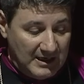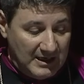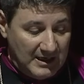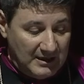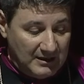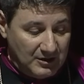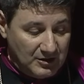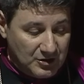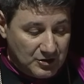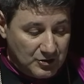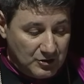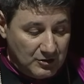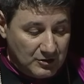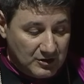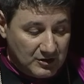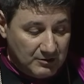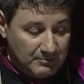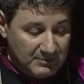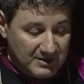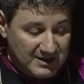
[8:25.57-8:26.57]
in the
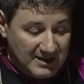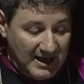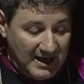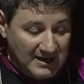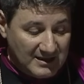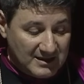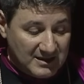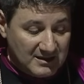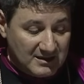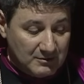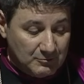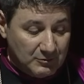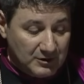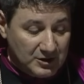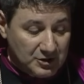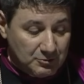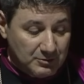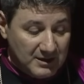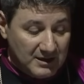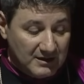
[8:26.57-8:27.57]
circumstances in
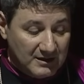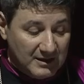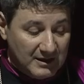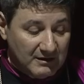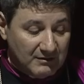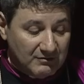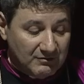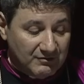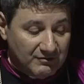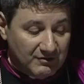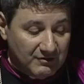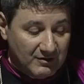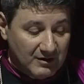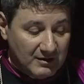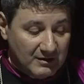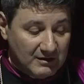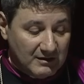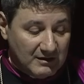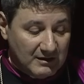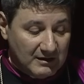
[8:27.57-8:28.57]
which we live,
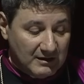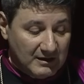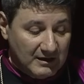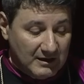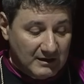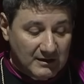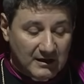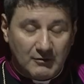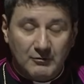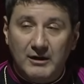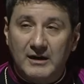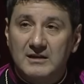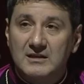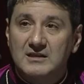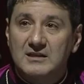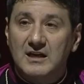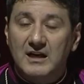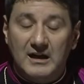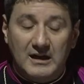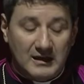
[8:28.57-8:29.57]
and dare I
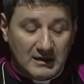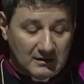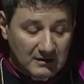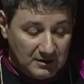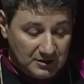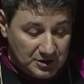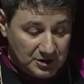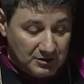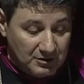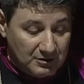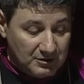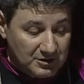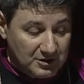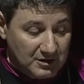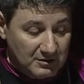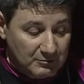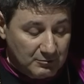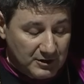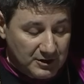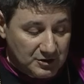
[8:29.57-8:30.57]
say, in the church
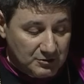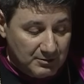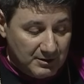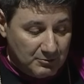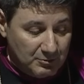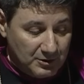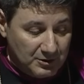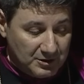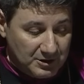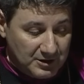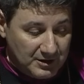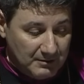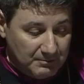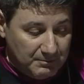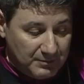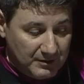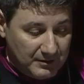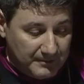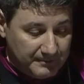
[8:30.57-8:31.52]
in which we worship.